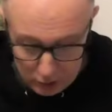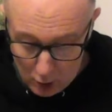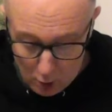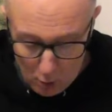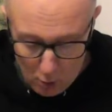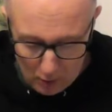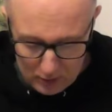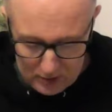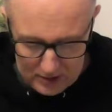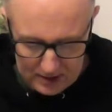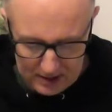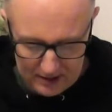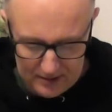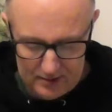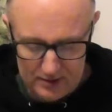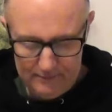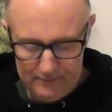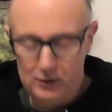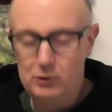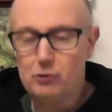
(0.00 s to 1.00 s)
You're wanted
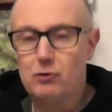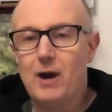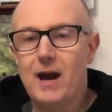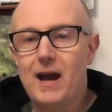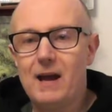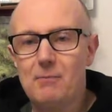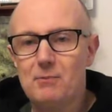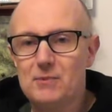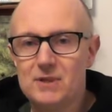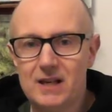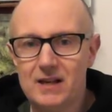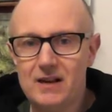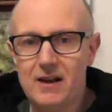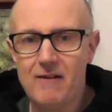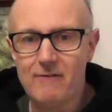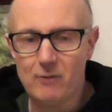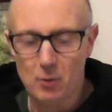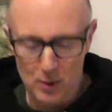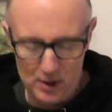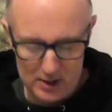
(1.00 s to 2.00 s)
for crimes in
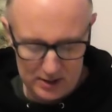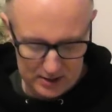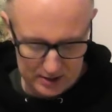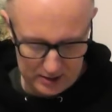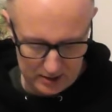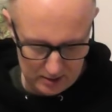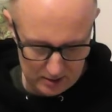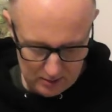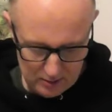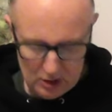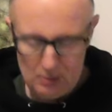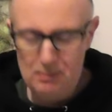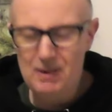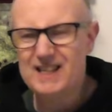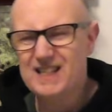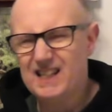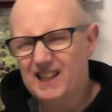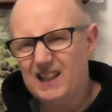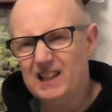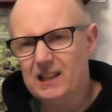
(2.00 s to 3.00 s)
Neverwinter, so you're
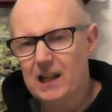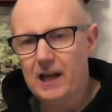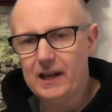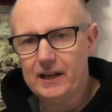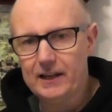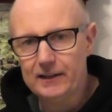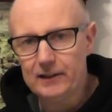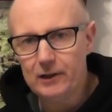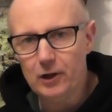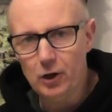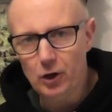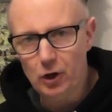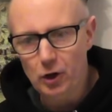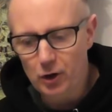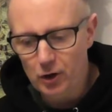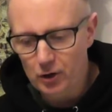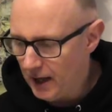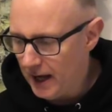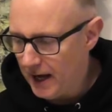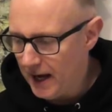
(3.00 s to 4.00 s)
basically lying
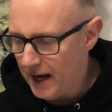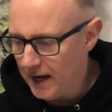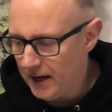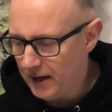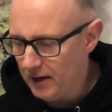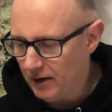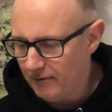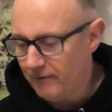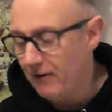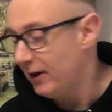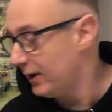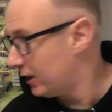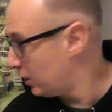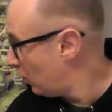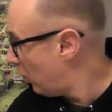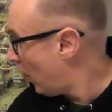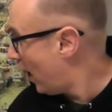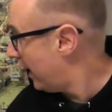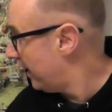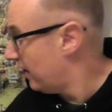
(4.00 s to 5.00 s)
low in a very
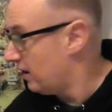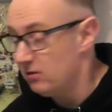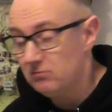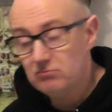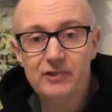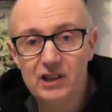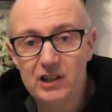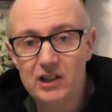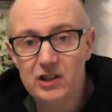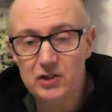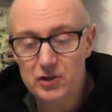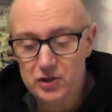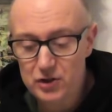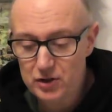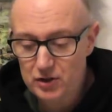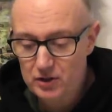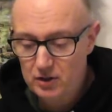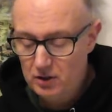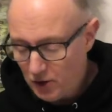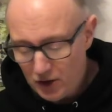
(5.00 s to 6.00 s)
quiet village.
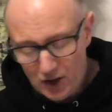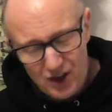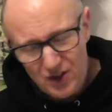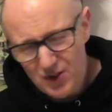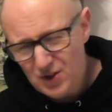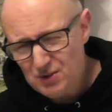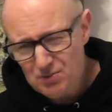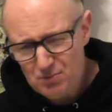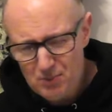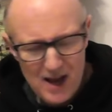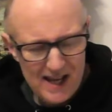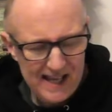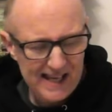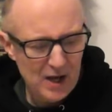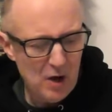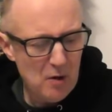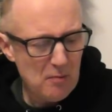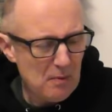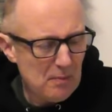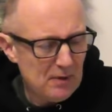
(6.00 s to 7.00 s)
You can just make
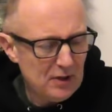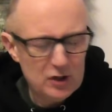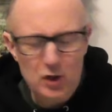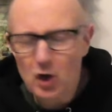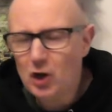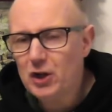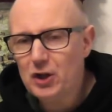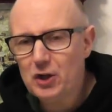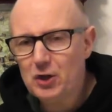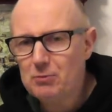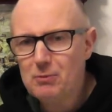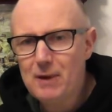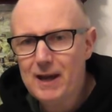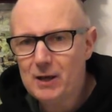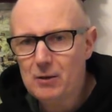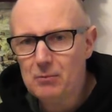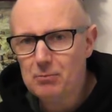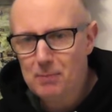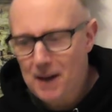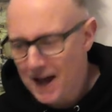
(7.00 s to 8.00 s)
it up. I mean, surely you can
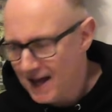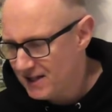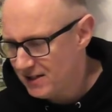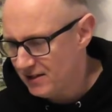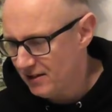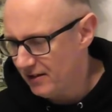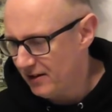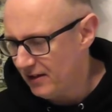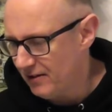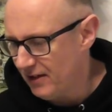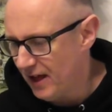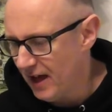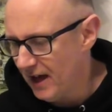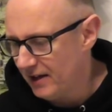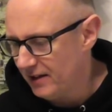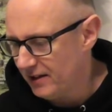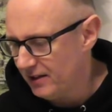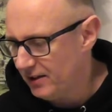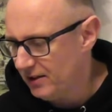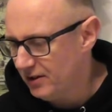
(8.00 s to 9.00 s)
make up better than
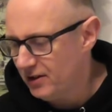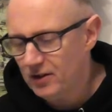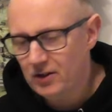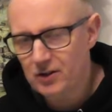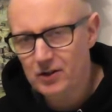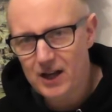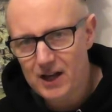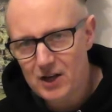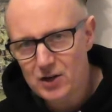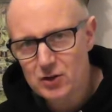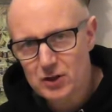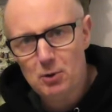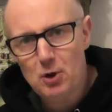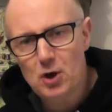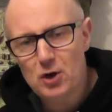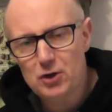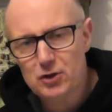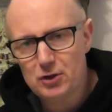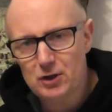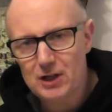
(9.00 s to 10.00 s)
that. You know, each
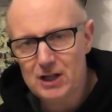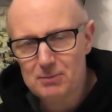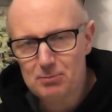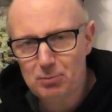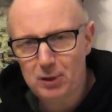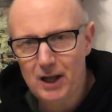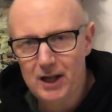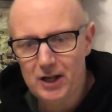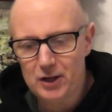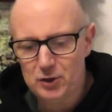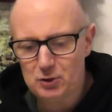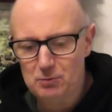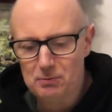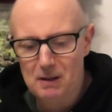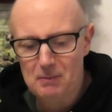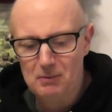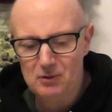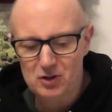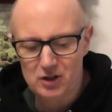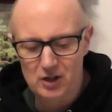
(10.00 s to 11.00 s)
person, each player should be
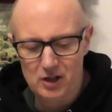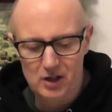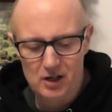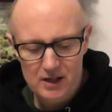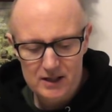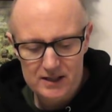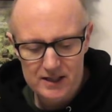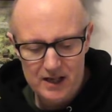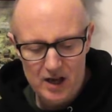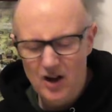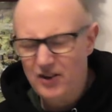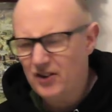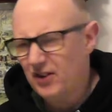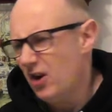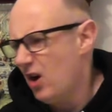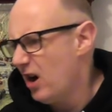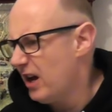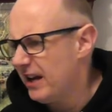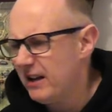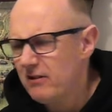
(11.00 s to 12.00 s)
able to say, I don't
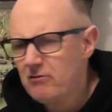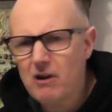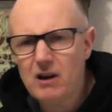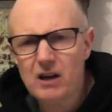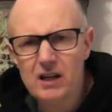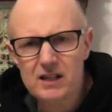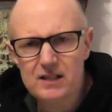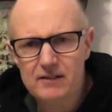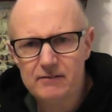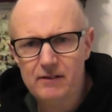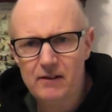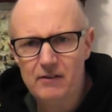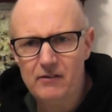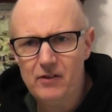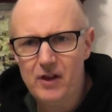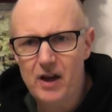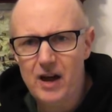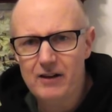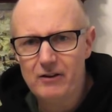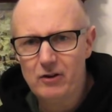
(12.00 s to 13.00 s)
know, I had a relative in
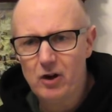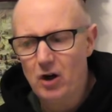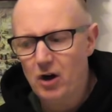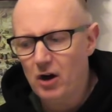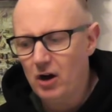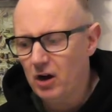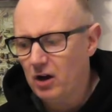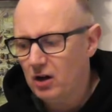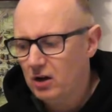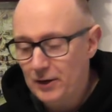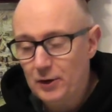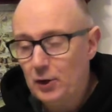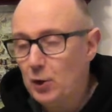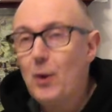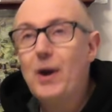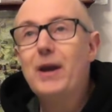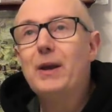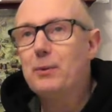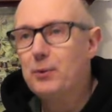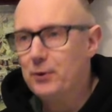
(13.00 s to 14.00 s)
there, or I don't know
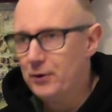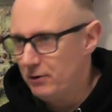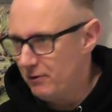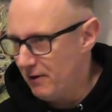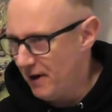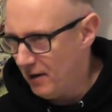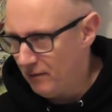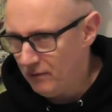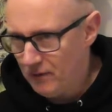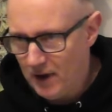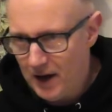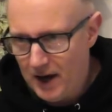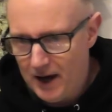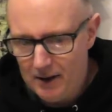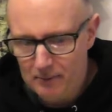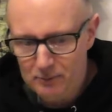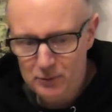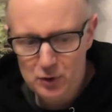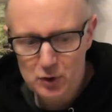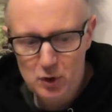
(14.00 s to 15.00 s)
anyone around there,
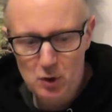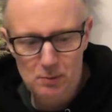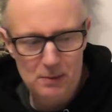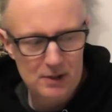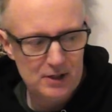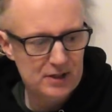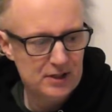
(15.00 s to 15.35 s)
I'm just coming